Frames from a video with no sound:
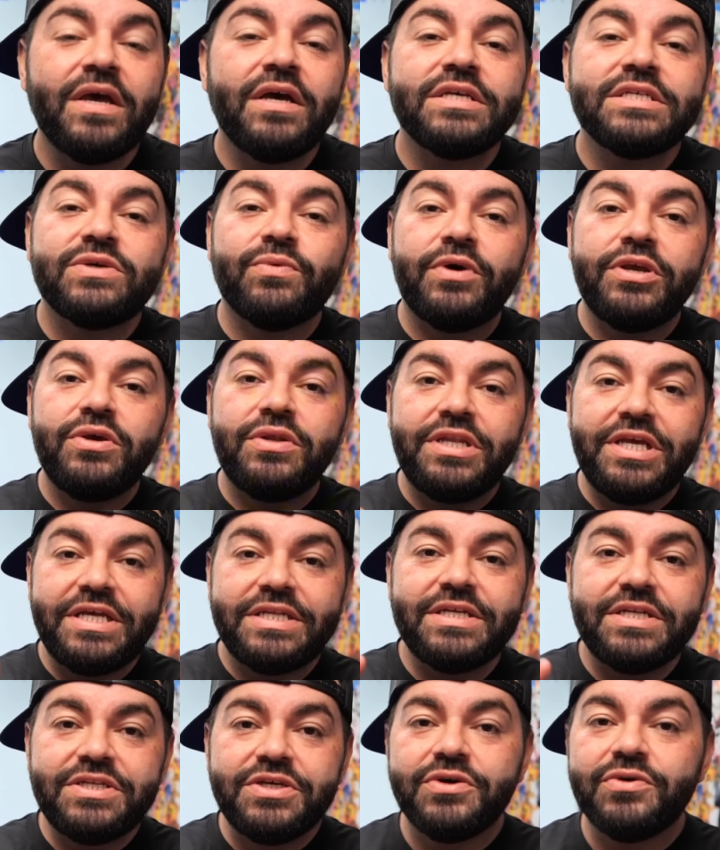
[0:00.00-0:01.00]
So what you need
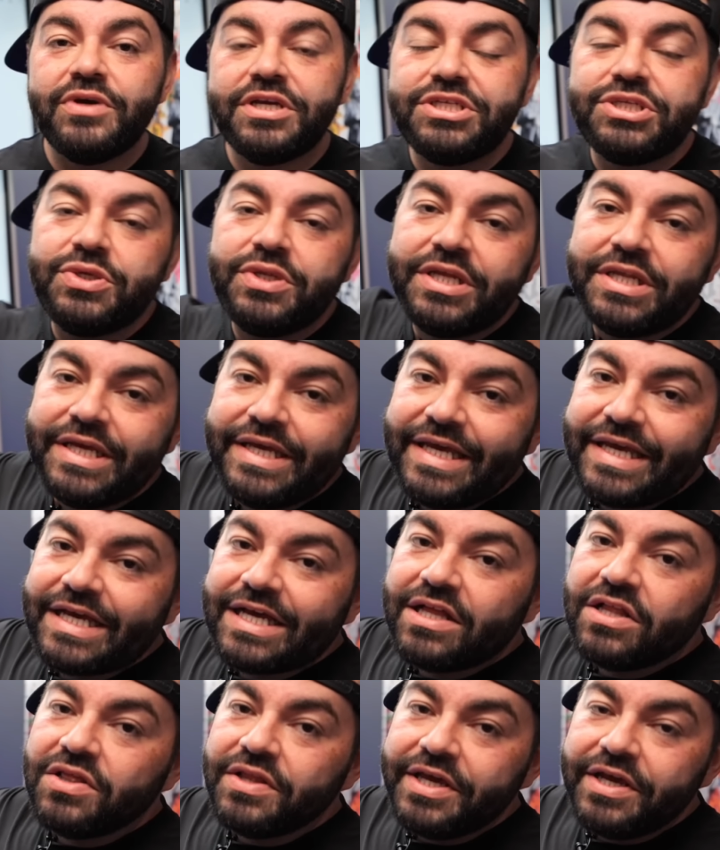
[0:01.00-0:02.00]
to do is you need to get
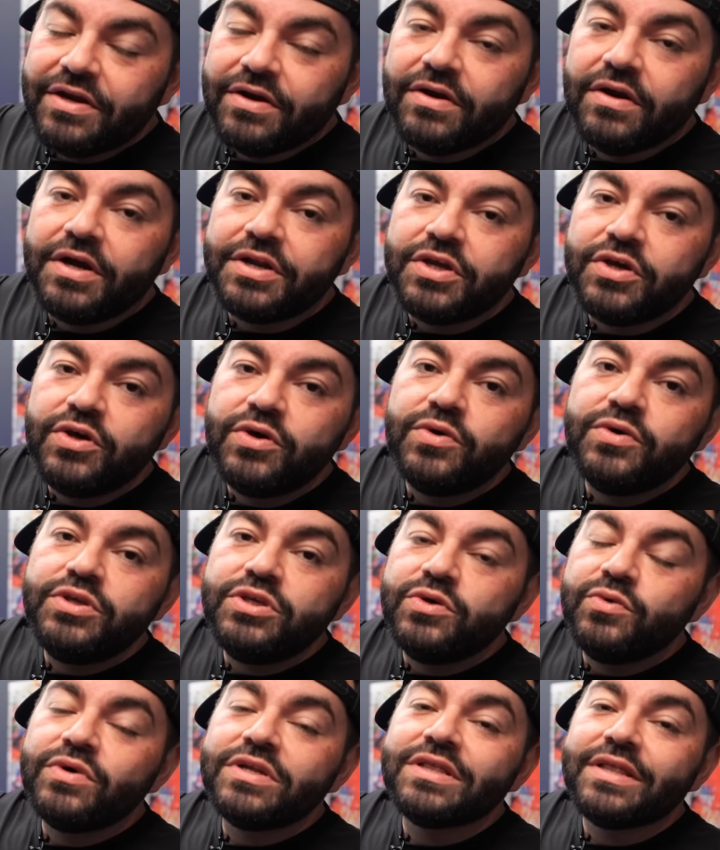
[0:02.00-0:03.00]
clear on who
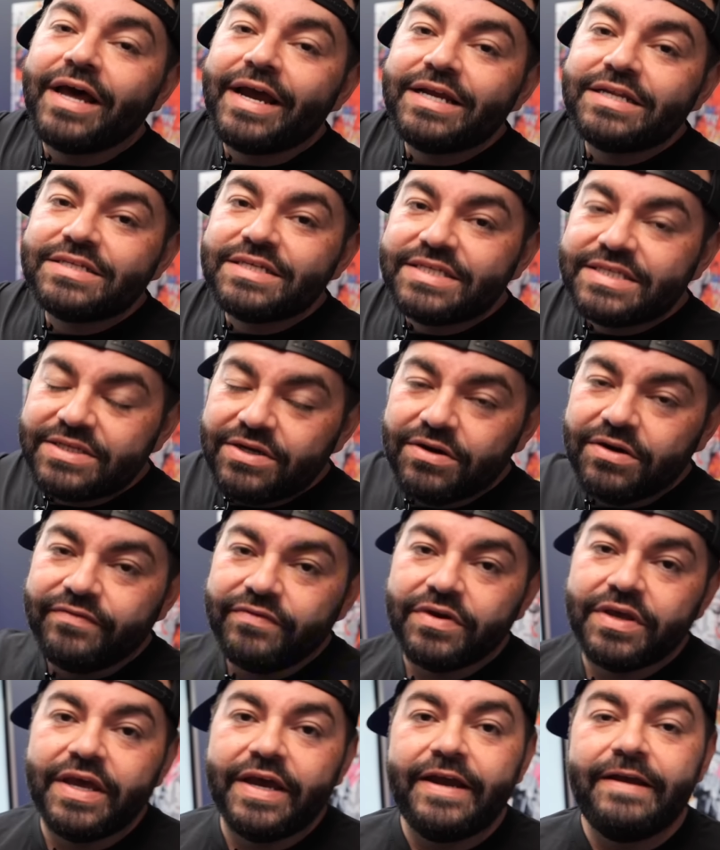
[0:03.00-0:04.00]
you would like to serve,
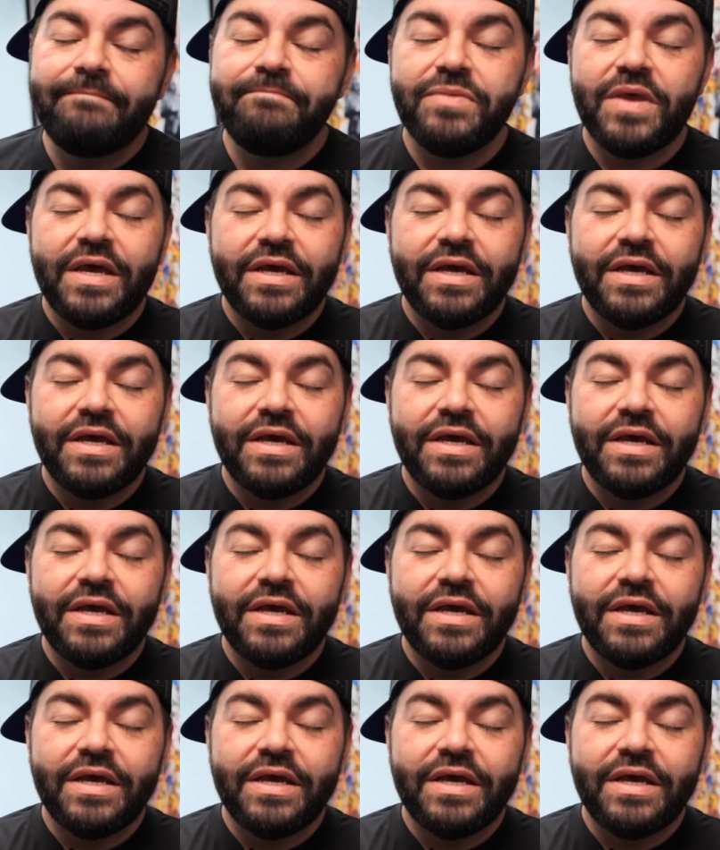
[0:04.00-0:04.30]
okay?